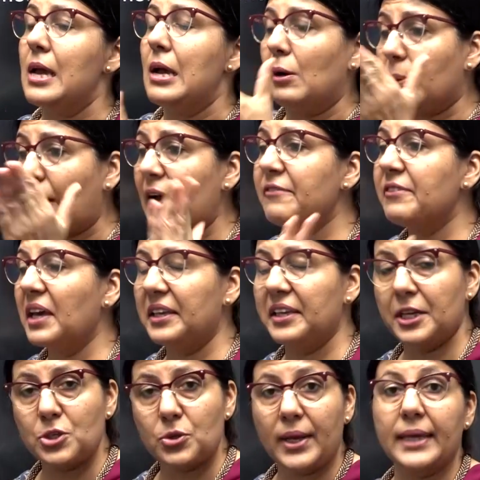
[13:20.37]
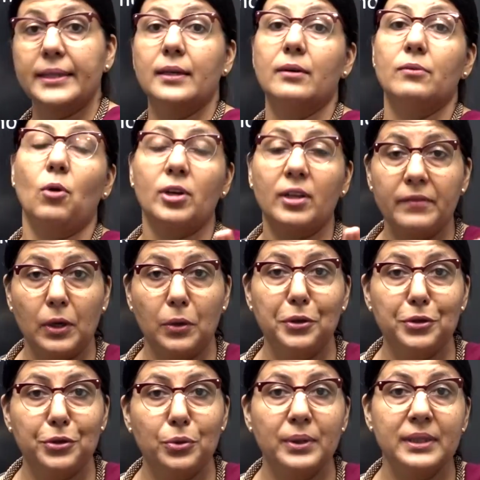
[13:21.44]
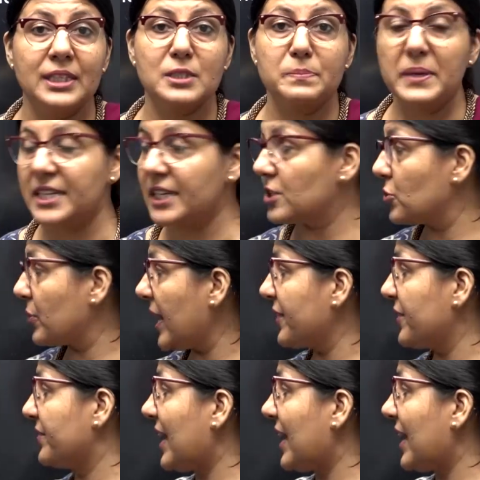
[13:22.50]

Why we are here together? What are we going to do in this meeting together?